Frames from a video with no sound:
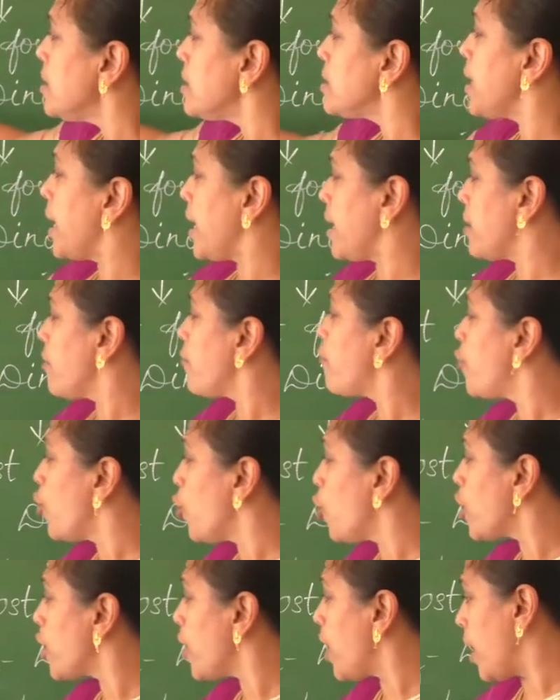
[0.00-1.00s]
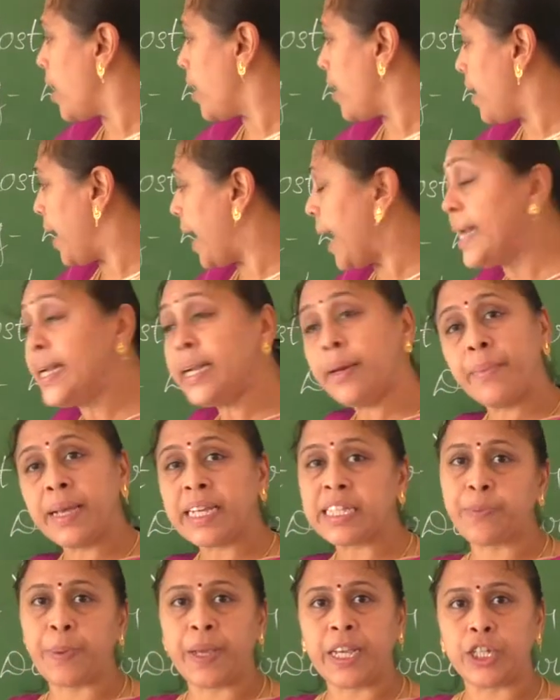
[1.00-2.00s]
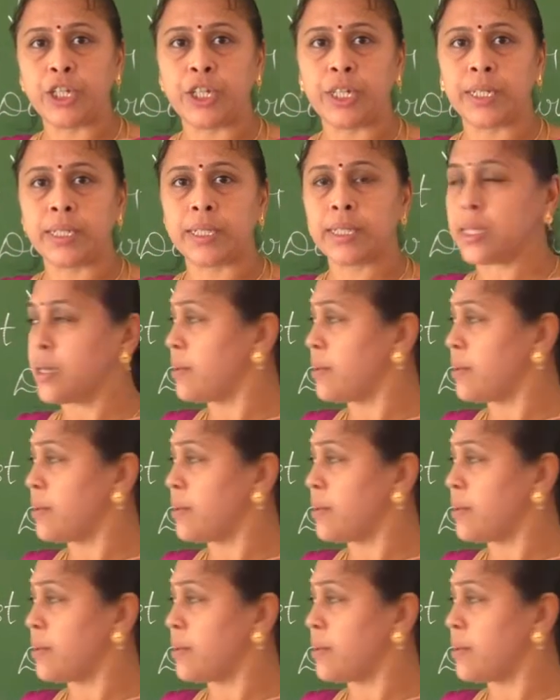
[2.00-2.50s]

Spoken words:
Then endemic species.